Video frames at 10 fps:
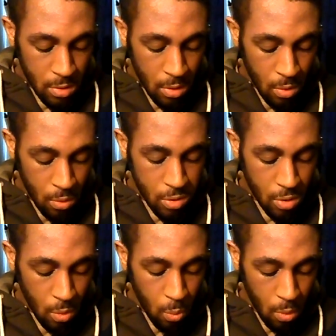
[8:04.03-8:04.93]
us
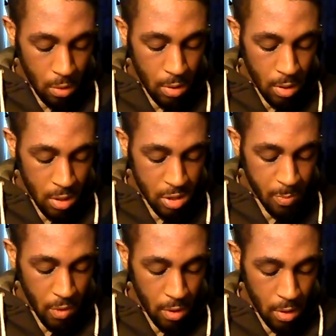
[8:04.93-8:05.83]
also walk in
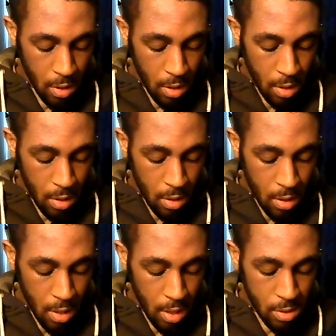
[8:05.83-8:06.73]
the Spirit.
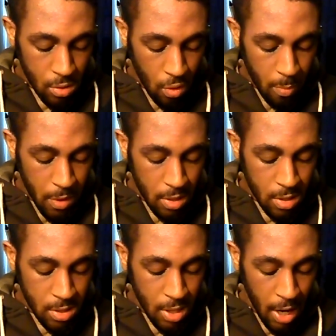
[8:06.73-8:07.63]
Let us not
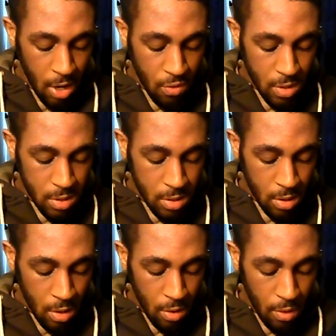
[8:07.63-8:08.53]
be
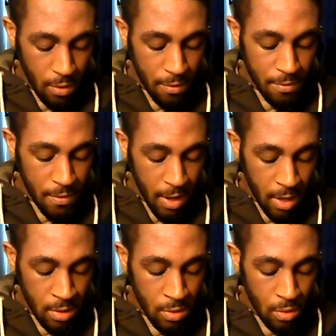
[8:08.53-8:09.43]
desirous of
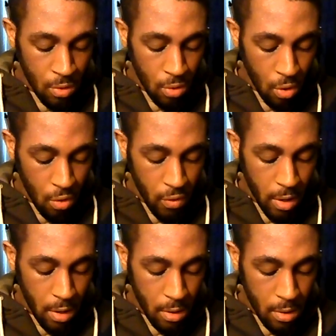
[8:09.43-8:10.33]
vain
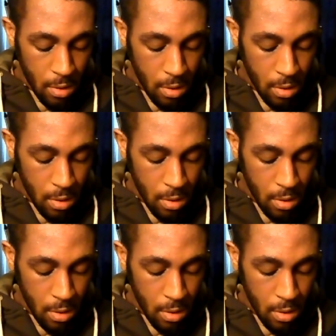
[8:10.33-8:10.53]
glory,